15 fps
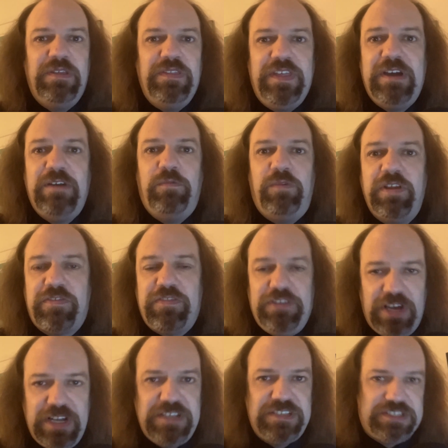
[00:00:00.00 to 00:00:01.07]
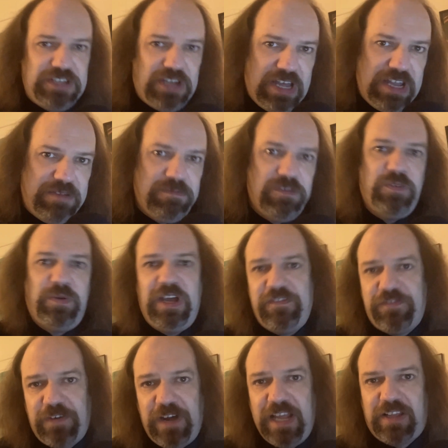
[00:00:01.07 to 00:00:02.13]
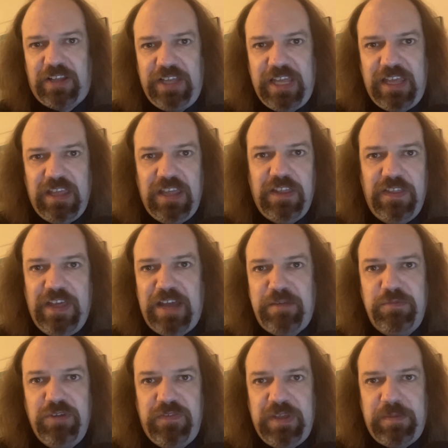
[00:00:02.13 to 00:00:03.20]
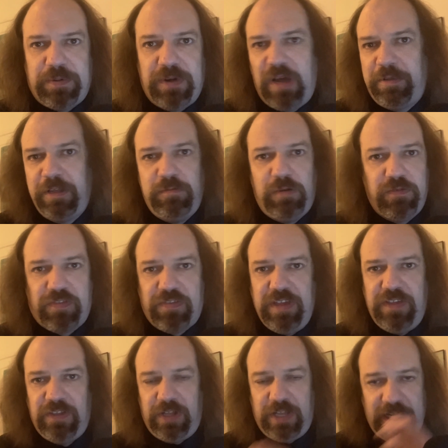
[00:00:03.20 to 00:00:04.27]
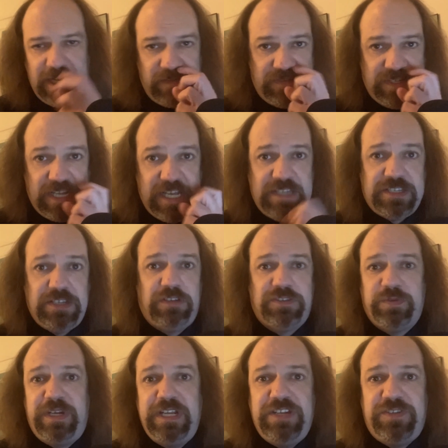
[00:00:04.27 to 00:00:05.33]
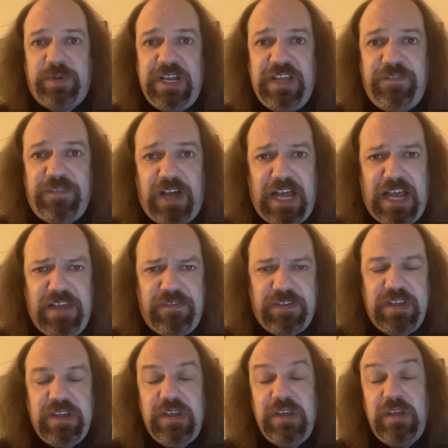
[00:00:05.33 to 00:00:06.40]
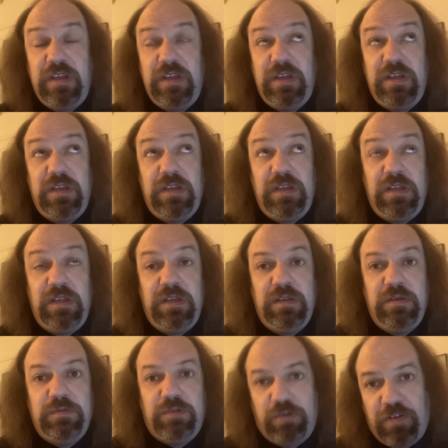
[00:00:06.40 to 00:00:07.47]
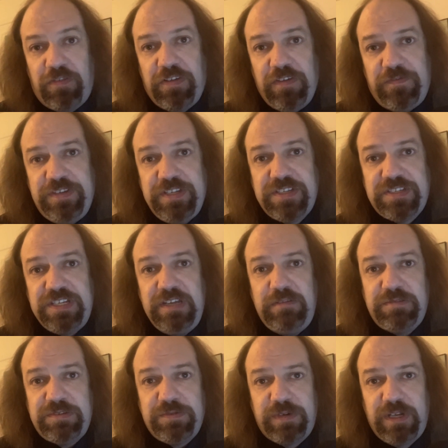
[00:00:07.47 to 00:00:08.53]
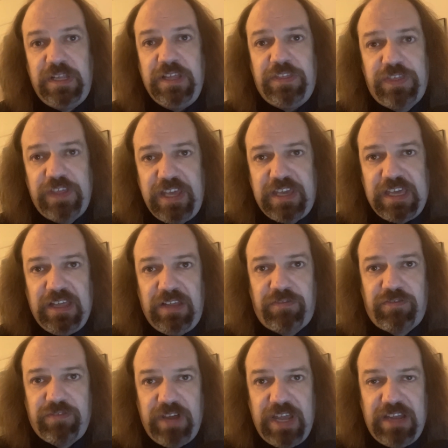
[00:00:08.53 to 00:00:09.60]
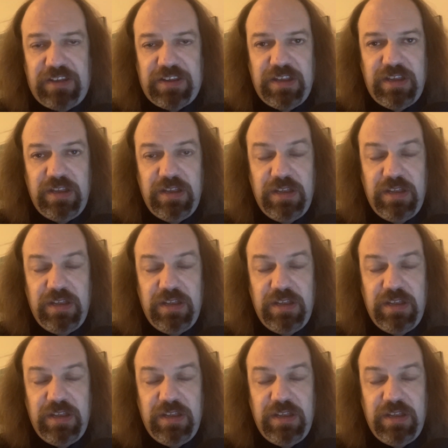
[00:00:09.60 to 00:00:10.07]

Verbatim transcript: Now what's done is done. Quite frankly, that movie probably won't see the light of day till 2025. Of course, if Disney was really thinking straight,